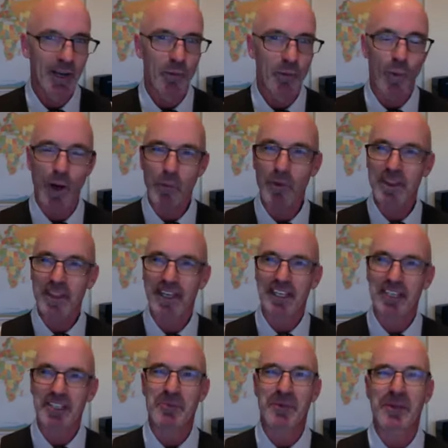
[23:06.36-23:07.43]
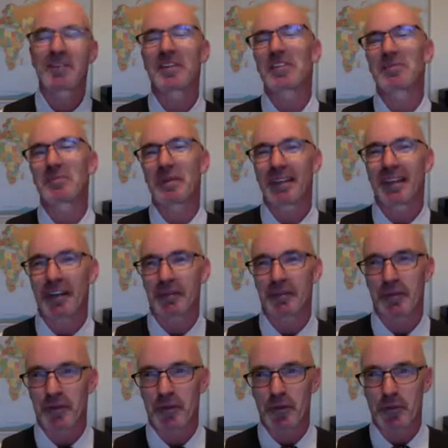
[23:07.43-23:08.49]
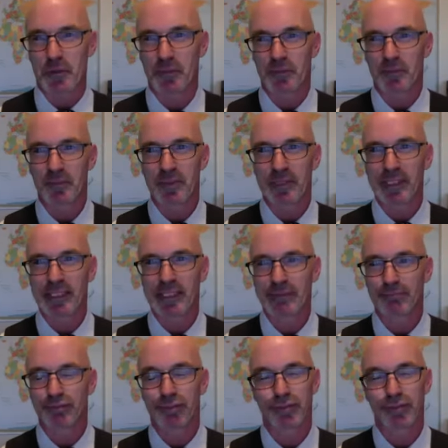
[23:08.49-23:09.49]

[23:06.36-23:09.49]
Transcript: what would that experience be like for you? You're like,